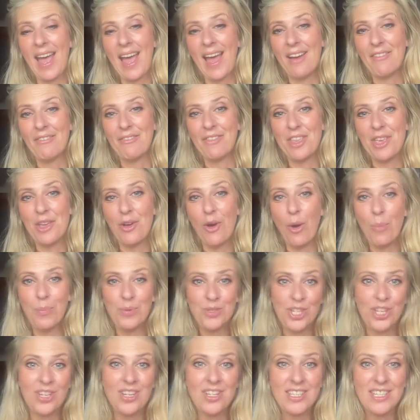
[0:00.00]
have the
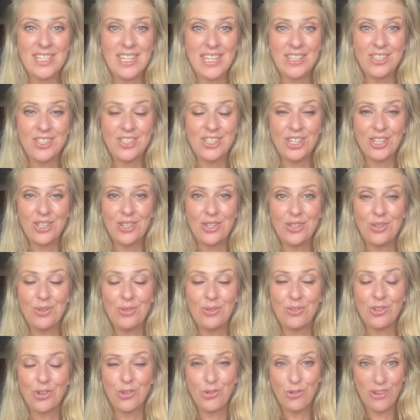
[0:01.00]
opportunity
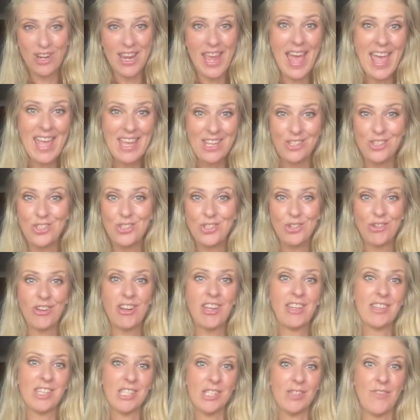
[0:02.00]
to create
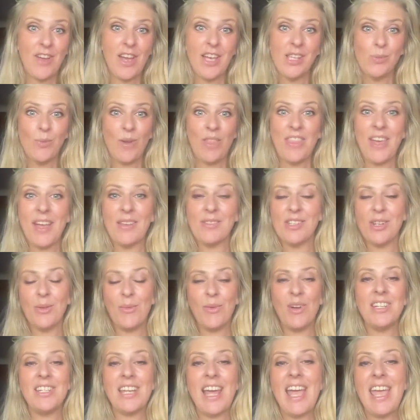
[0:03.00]
during this first
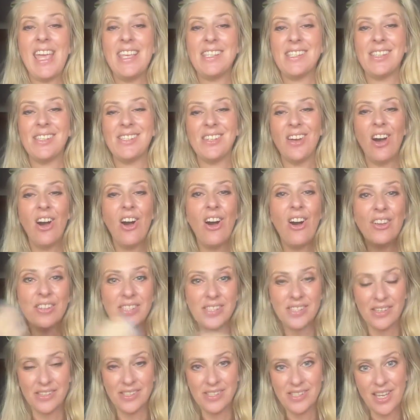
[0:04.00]
1001 days, and to
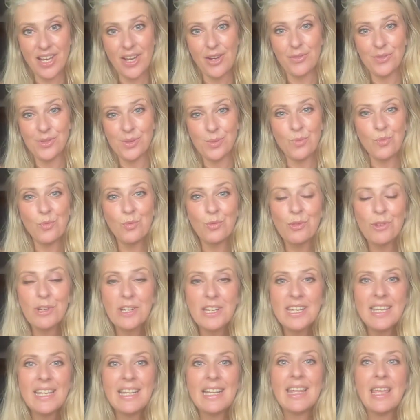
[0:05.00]
ask ourselves some
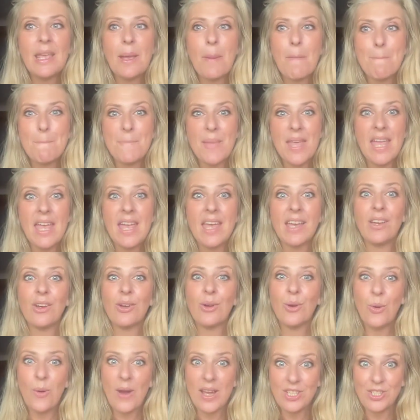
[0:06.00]
really big
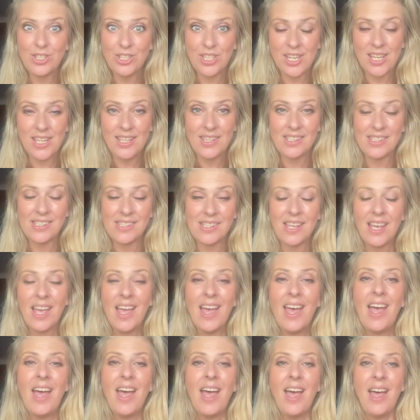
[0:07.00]
questions
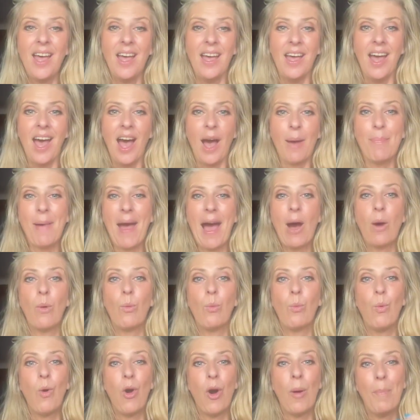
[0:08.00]

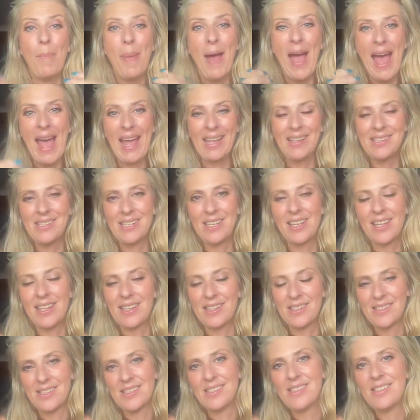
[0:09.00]
about what
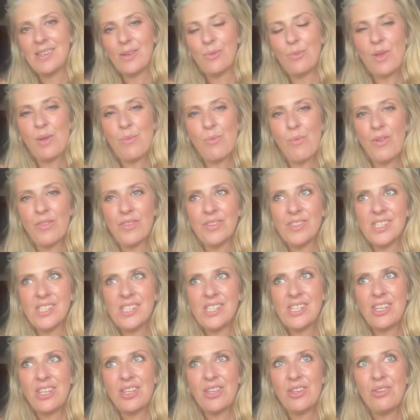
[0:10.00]
patterns we want
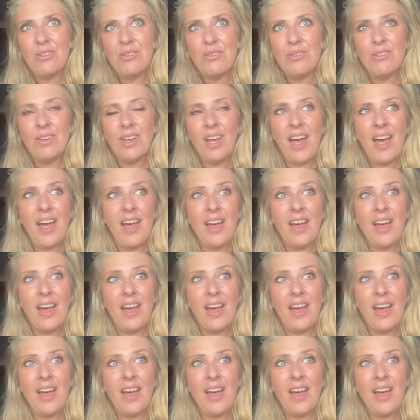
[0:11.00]
to